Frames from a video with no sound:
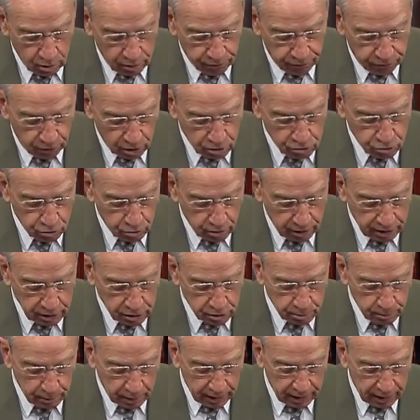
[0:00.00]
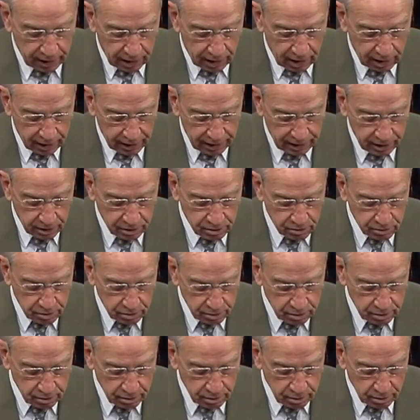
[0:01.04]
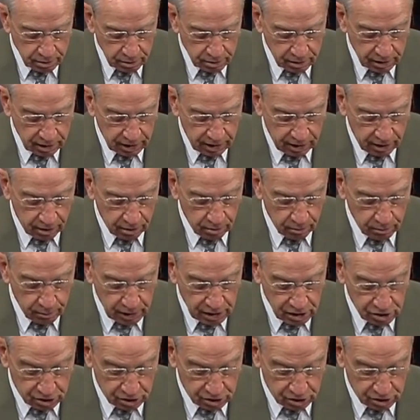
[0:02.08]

it frustrates my colleagues to hear me